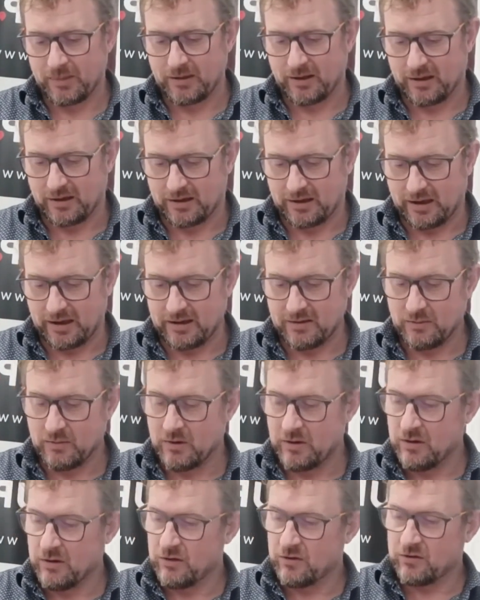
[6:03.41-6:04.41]
Okay,
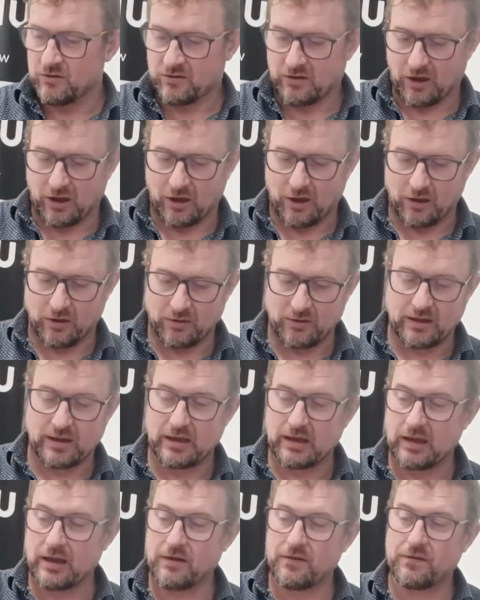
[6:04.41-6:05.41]
so
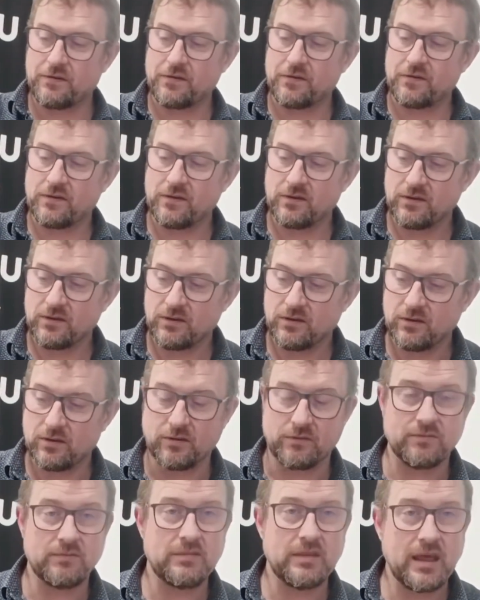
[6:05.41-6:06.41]
if
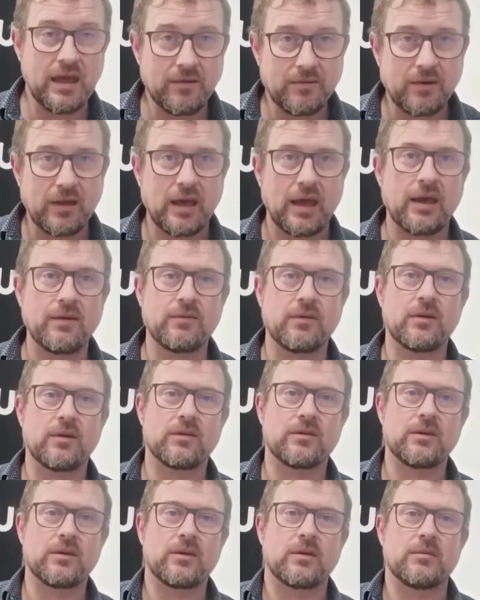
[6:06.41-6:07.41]
you've never ever, and I
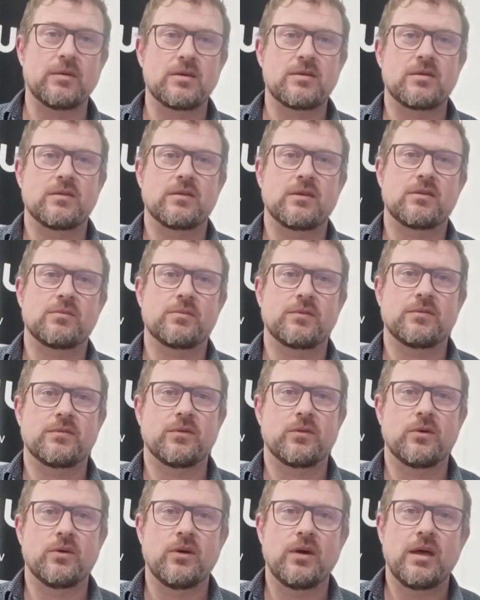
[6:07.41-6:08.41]
think I mentioned this
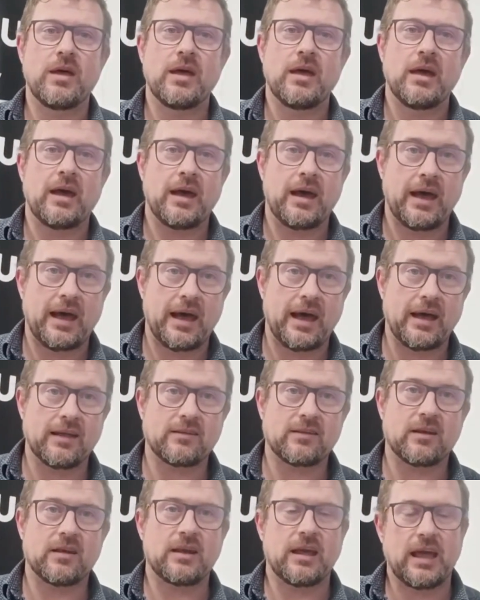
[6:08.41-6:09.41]
before,
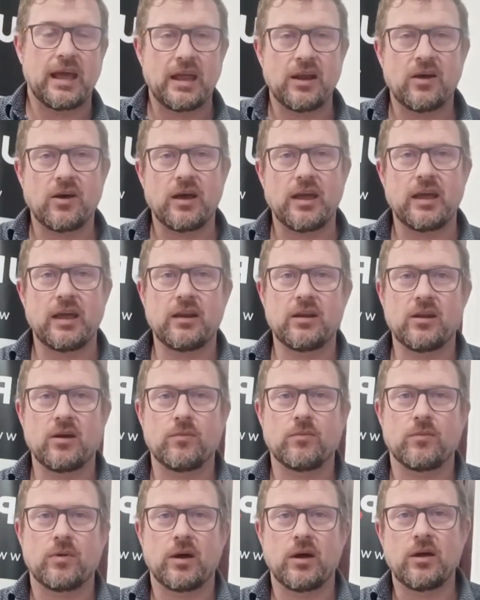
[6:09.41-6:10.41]
had an NIE
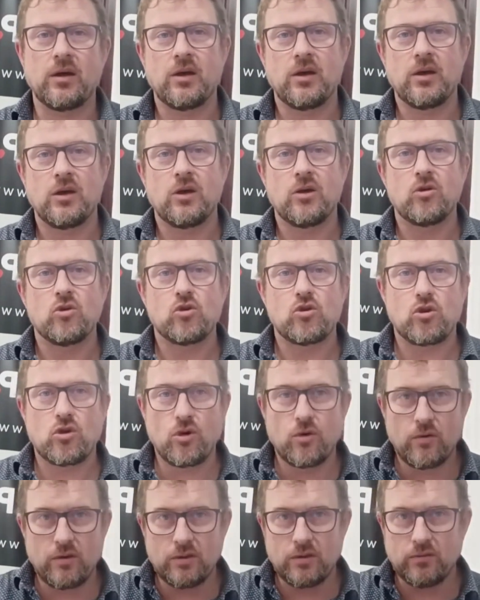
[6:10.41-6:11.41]
number
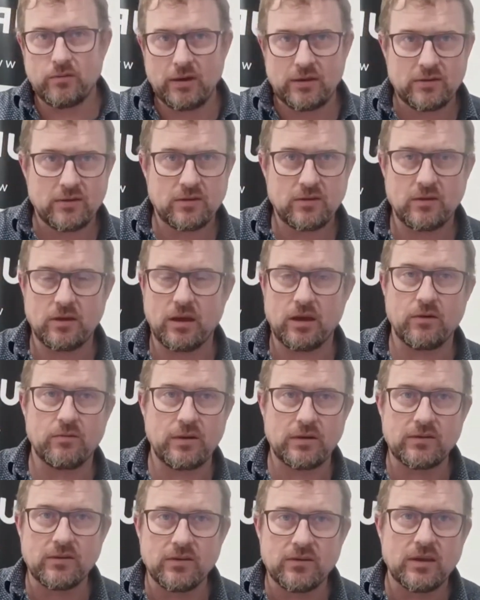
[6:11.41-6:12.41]
during the
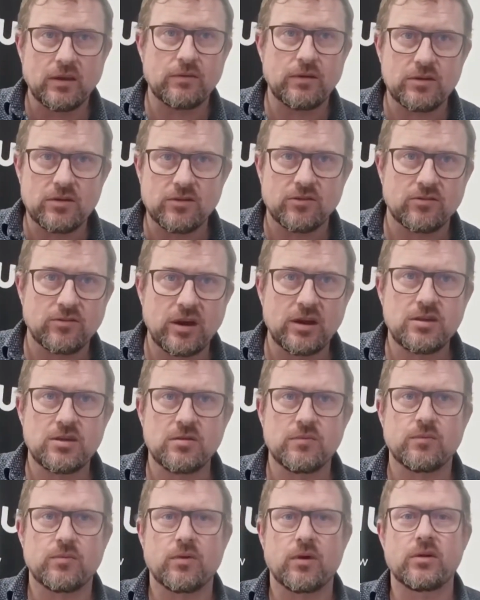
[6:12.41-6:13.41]
residency
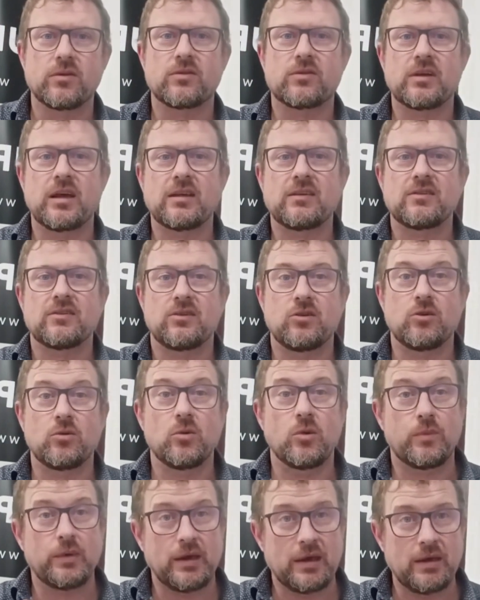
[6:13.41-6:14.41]
registration process, you
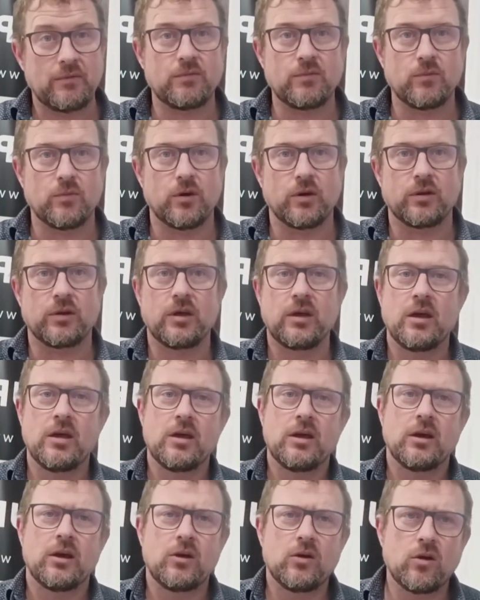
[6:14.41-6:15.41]
will be given one.
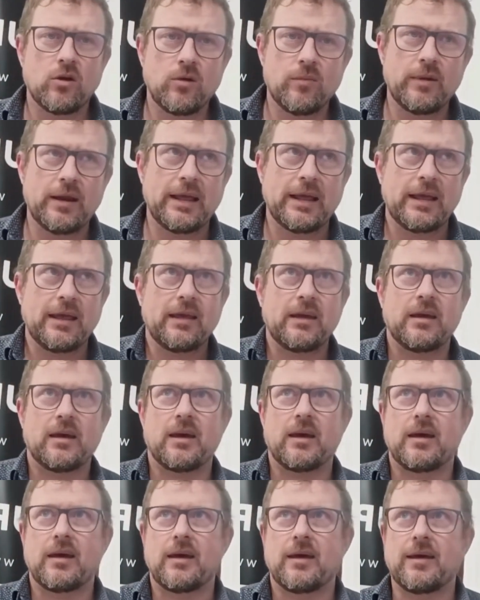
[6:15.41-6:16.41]
Normally,
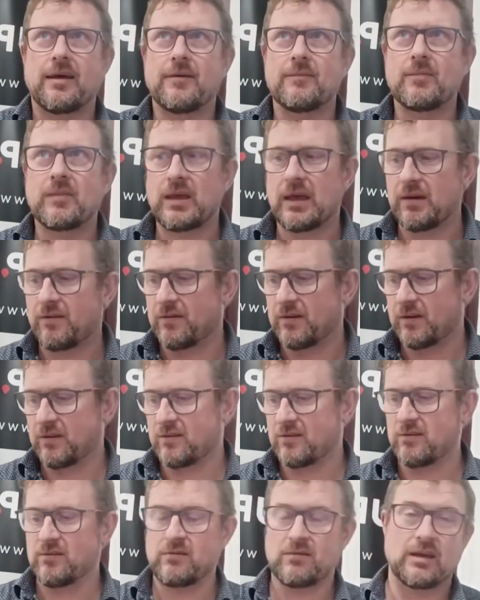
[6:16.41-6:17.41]
if
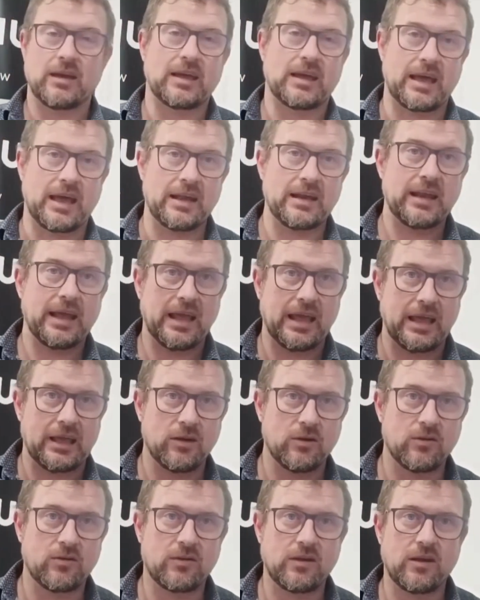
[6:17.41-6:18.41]
it's, again,
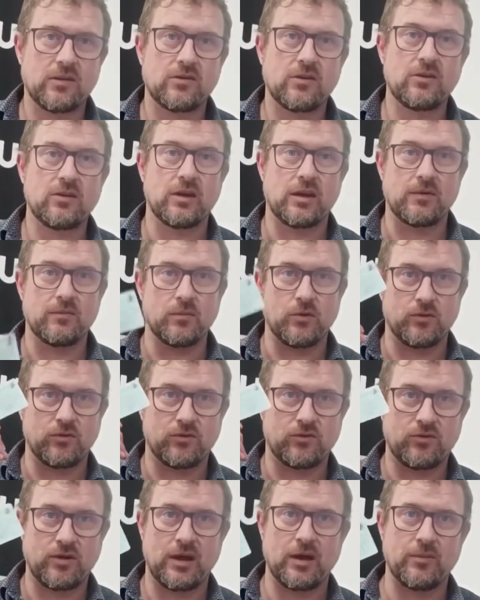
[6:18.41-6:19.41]
EU citizen, you give them one
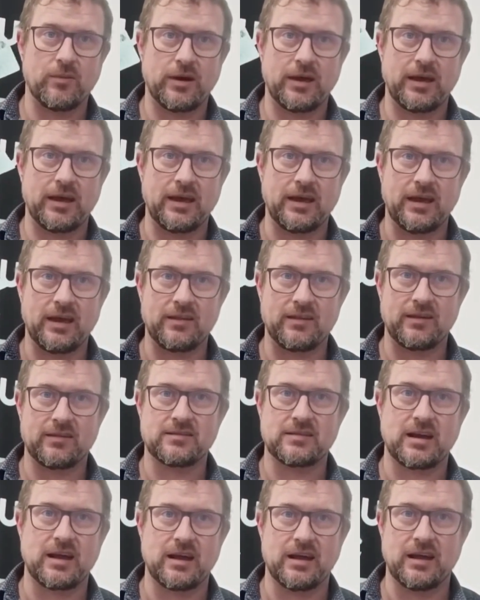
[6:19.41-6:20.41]
straight away at the
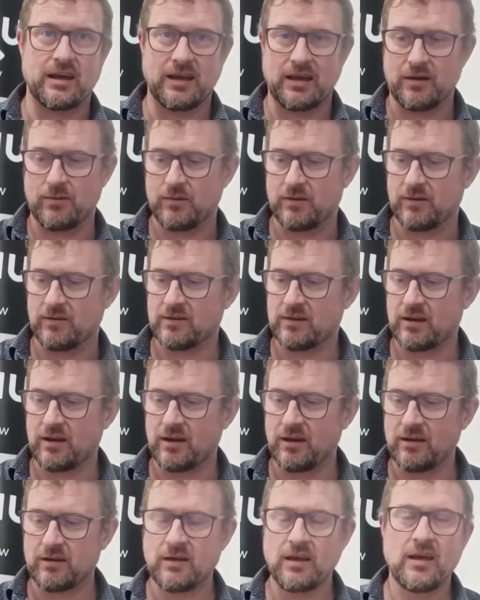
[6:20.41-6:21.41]
xtranjero with this
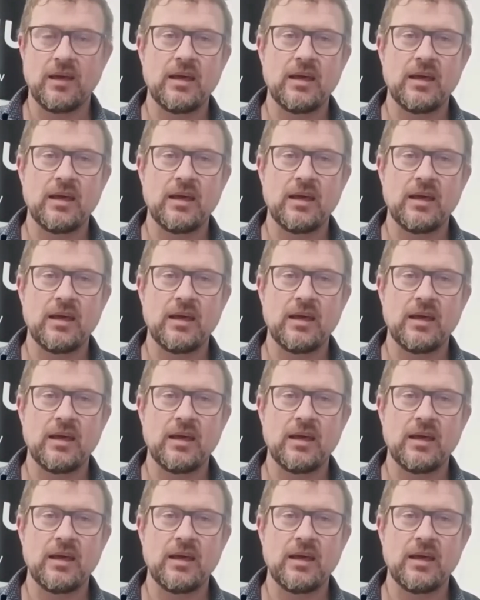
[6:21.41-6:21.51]
card.